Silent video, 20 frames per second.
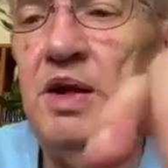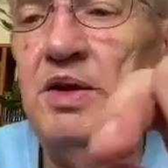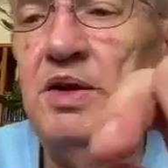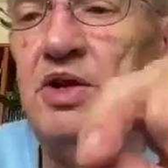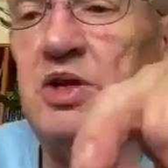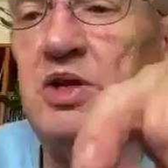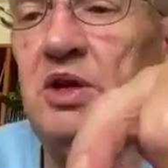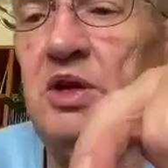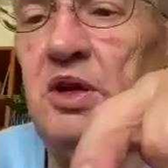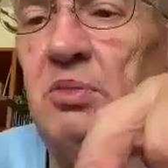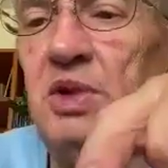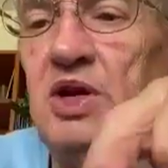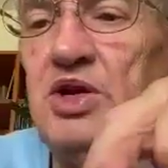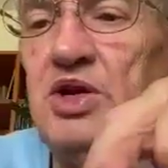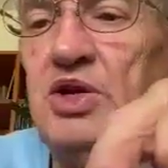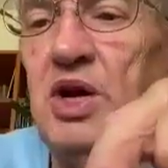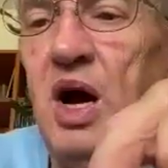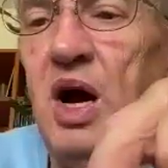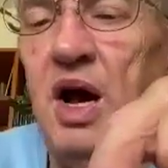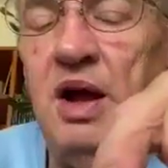just a little bit
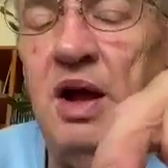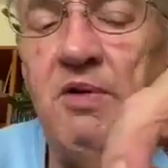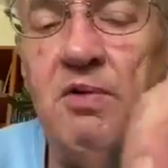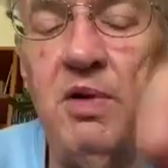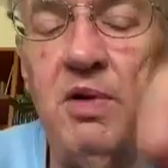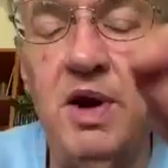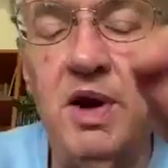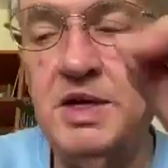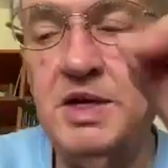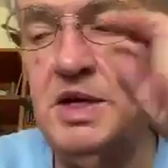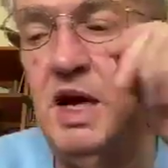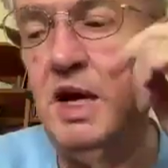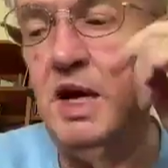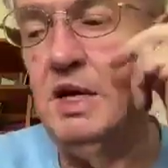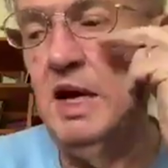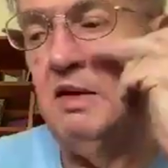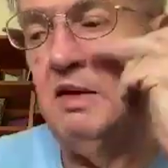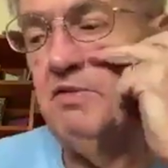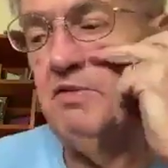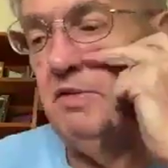shy of where I
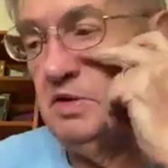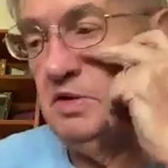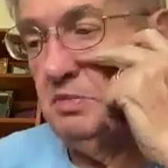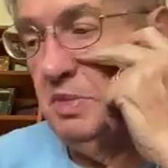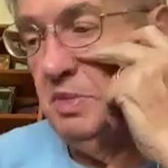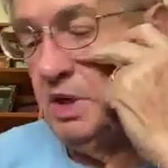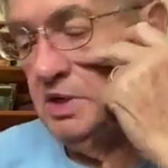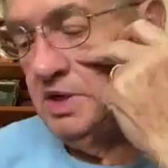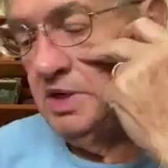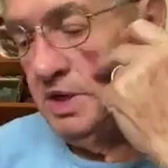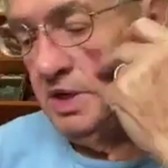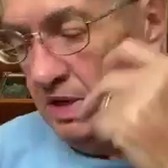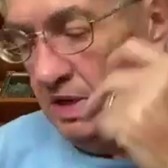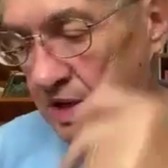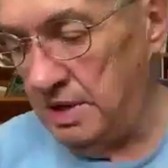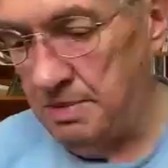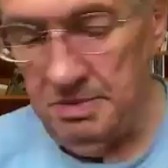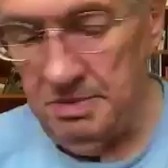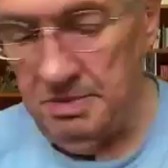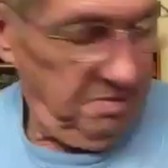tied that first
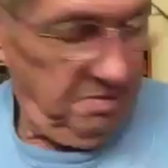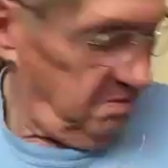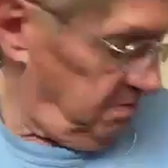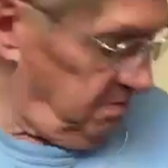bucktail in.